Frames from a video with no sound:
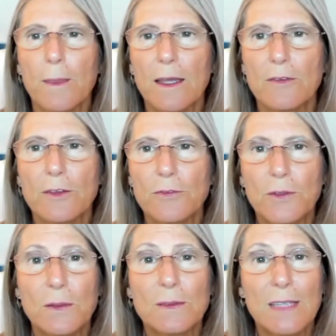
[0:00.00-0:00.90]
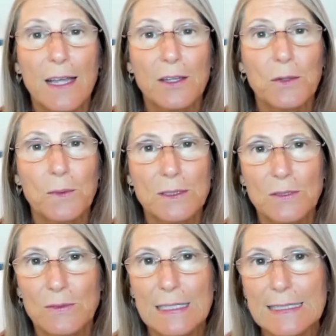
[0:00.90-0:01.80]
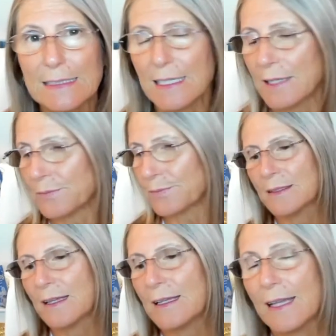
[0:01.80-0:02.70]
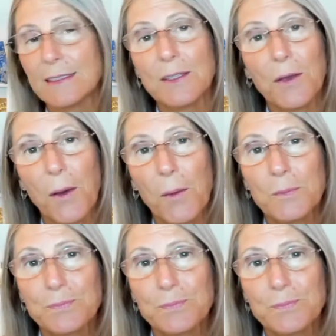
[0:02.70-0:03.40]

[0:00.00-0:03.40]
if it feels like you want to release it, then let it go.